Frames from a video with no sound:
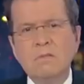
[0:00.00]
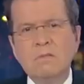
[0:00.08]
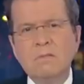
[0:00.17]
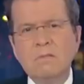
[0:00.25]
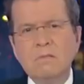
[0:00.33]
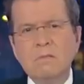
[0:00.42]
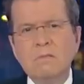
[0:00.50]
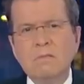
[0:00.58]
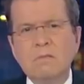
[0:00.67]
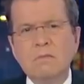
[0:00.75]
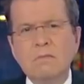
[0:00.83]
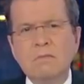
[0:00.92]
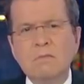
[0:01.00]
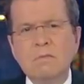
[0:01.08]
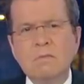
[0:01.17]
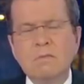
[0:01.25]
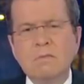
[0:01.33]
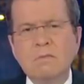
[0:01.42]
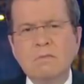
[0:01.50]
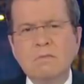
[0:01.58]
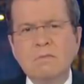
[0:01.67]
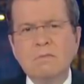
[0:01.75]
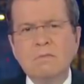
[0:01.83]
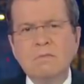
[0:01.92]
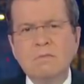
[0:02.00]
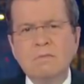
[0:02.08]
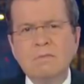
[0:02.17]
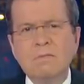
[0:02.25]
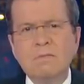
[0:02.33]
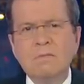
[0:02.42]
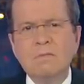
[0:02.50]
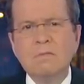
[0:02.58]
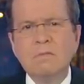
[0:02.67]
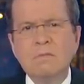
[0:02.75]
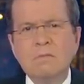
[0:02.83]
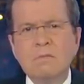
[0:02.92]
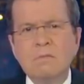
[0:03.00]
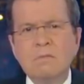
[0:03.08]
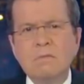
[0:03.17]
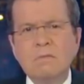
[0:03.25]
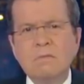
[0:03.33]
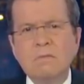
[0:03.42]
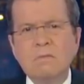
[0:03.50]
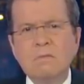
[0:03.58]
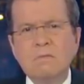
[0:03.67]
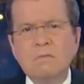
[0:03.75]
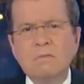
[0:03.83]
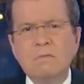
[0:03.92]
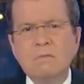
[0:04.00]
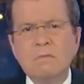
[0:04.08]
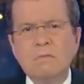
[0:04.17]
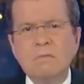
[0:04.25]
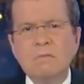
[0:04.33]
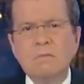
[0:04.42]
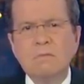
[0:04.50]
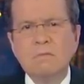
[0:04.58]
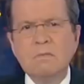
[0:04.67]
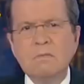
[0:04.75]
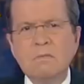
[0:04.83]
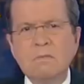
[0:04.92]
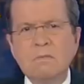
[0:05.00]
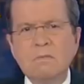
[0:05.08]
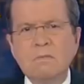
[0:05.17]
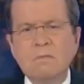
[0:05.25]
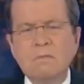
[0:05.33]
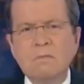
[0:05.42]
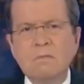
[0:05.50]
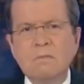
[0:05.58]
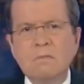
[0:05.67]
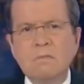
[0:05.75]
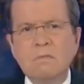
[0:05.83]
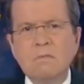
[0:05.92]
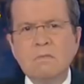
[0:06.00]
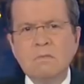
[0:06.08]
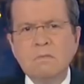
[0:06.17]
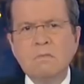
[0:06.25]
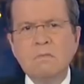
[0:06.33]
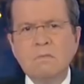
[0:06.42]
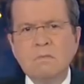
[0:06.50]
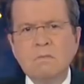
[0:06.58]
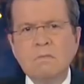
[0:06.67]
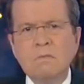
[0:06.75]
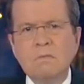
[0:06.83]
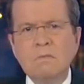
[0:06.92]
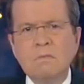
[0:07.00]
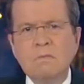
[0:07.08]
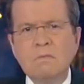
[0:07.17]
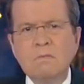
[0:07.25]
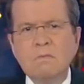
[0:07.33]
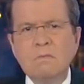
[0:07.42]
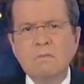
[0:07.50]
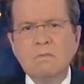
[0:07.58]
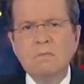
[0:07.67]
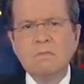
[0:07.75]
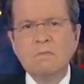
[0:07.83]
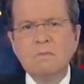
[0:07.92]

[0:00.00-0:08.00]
[no speech]